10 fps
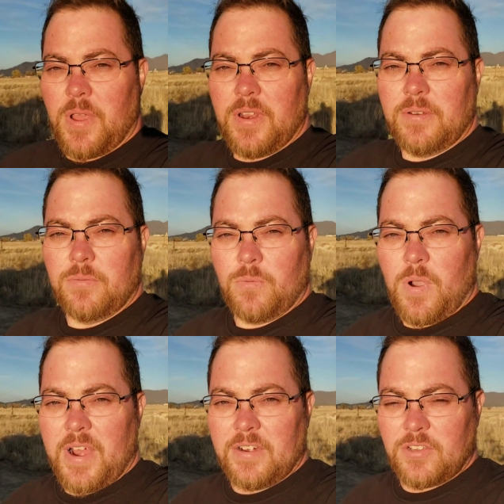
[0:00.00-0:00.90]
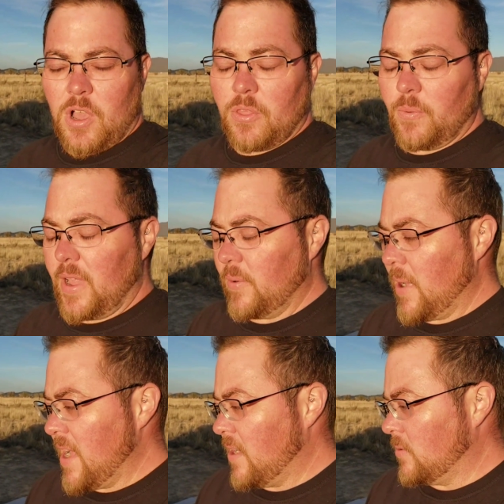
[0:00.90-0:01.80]
run wires all the way
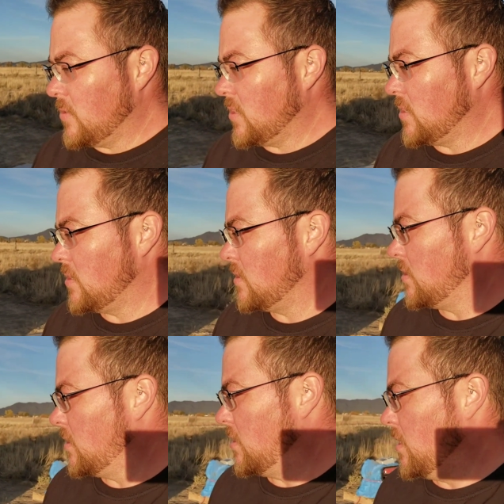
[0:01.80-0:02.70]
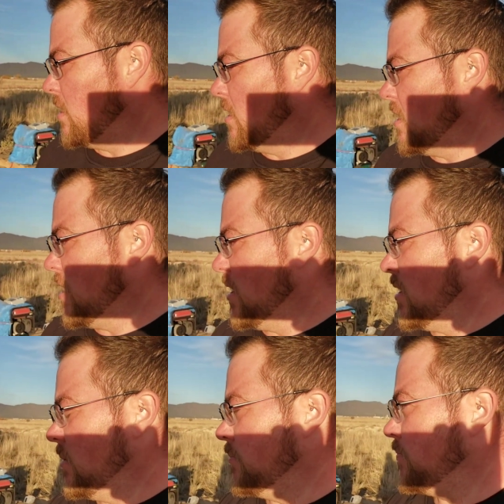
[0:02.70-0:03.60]
around
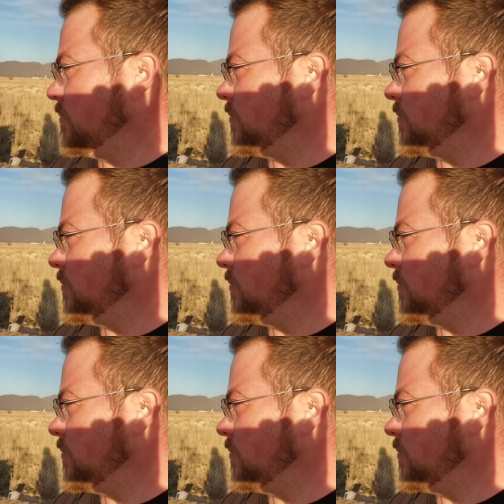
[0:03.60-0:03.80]
um,